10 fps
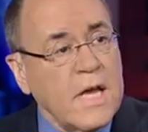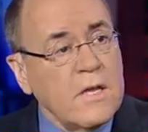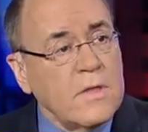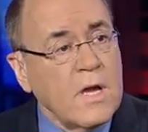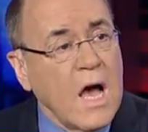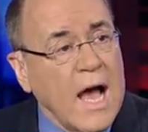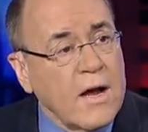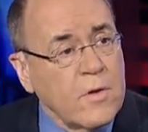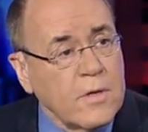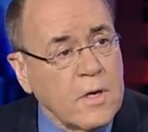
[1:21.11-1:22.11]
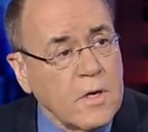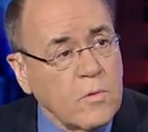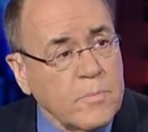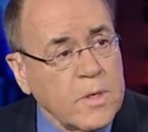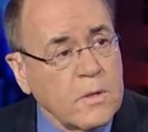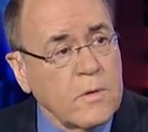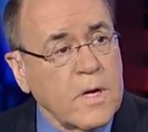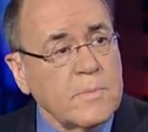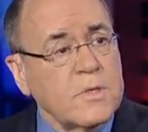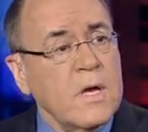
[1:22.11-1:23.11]
anything higher than 81
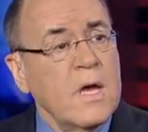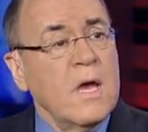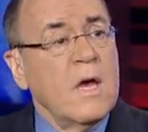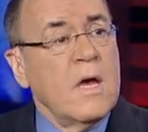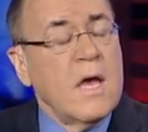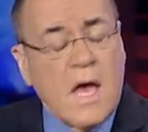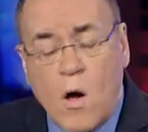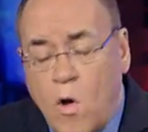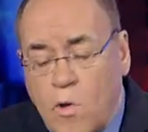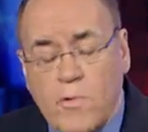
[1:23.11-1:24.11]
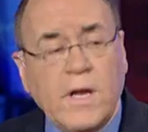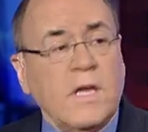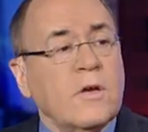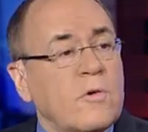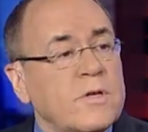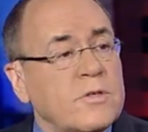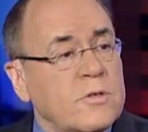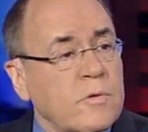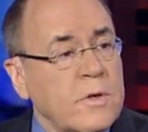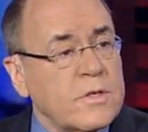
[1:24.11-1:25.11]
milligrams already
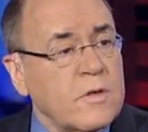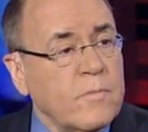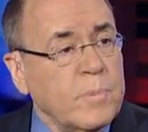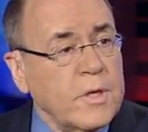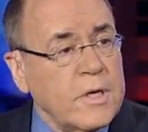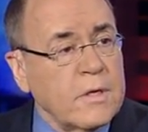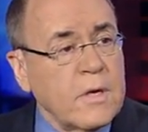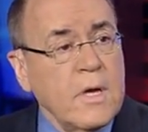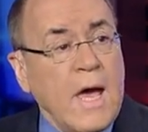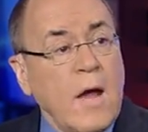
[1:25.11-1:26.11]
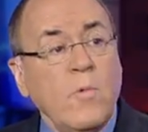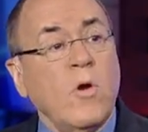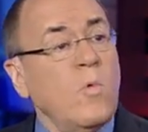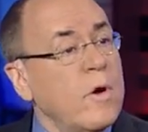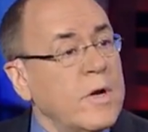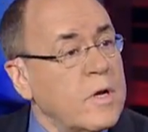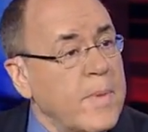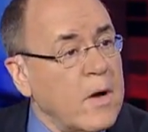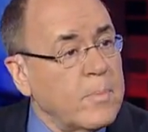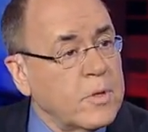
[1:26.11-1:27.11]
increases your risk of bleed. And we're worried
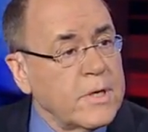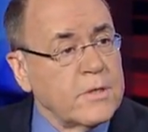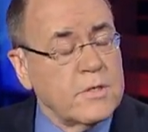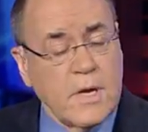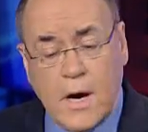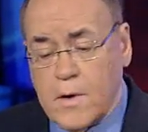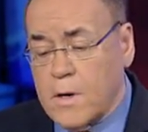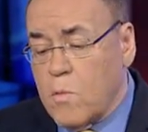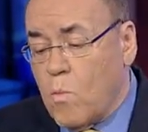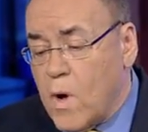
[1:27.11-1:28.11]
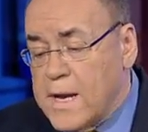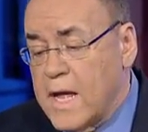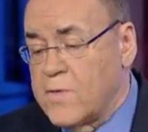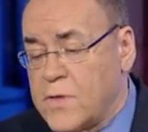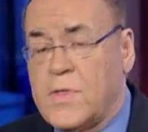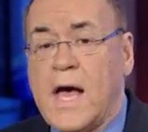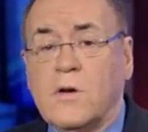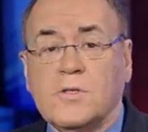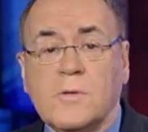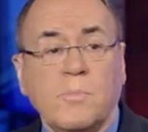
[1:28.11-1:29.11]
about bleeds, Eric. One out of a
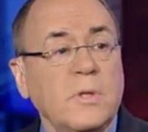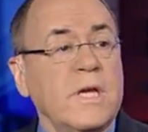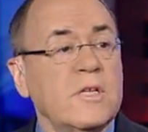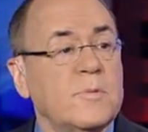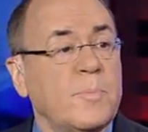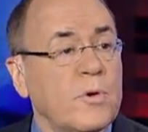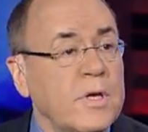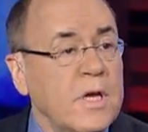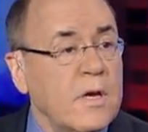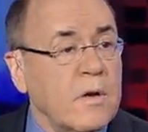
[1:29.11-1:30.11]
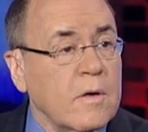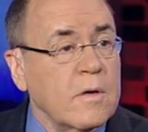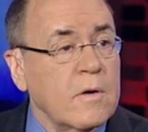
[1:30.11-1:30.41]
thousand bleeds per year